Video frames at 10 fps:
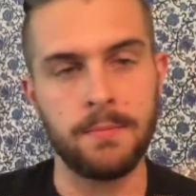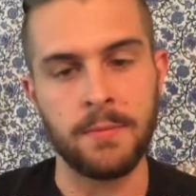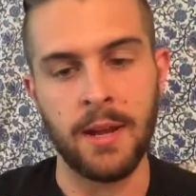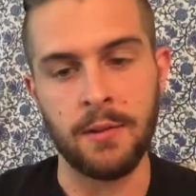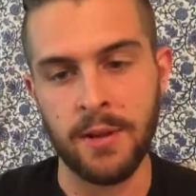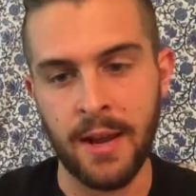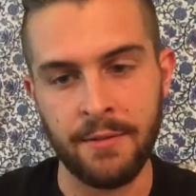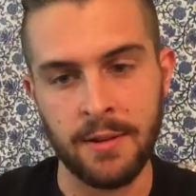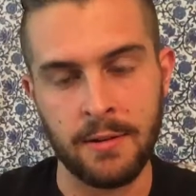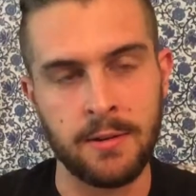not only
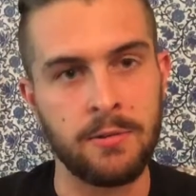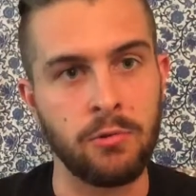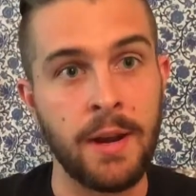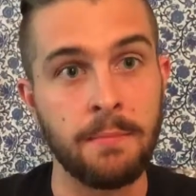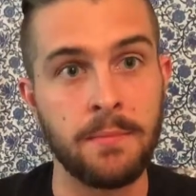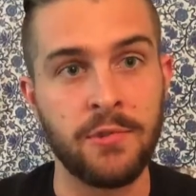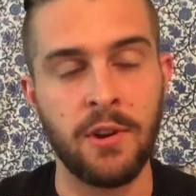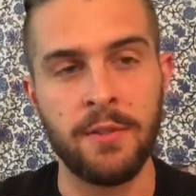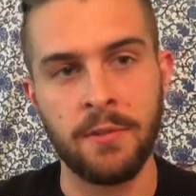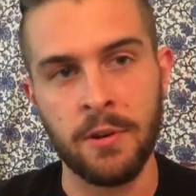having great
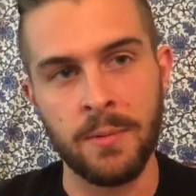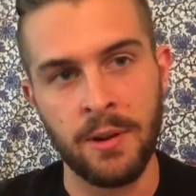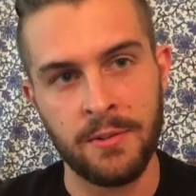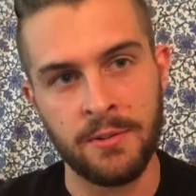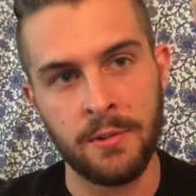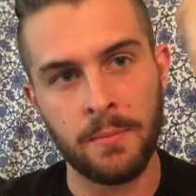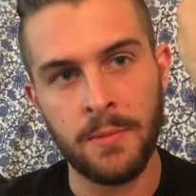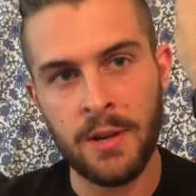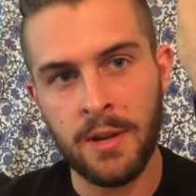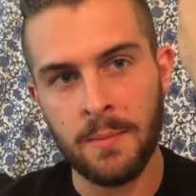software but also
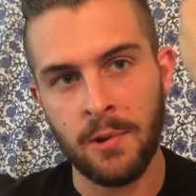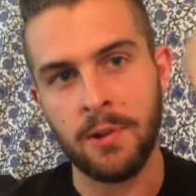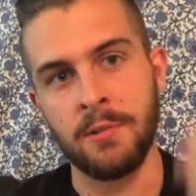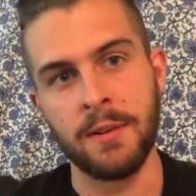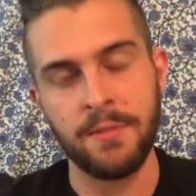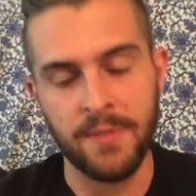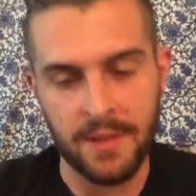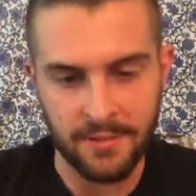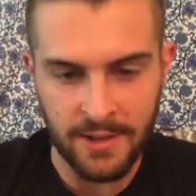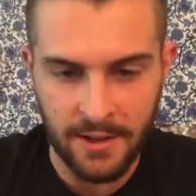partnering and
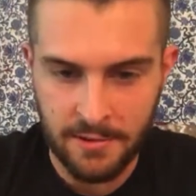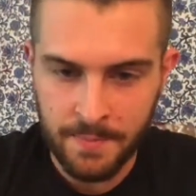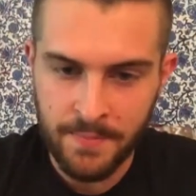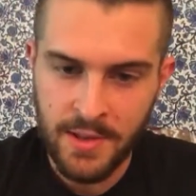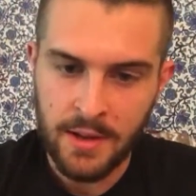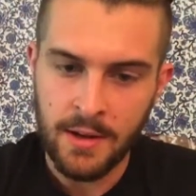fitness together.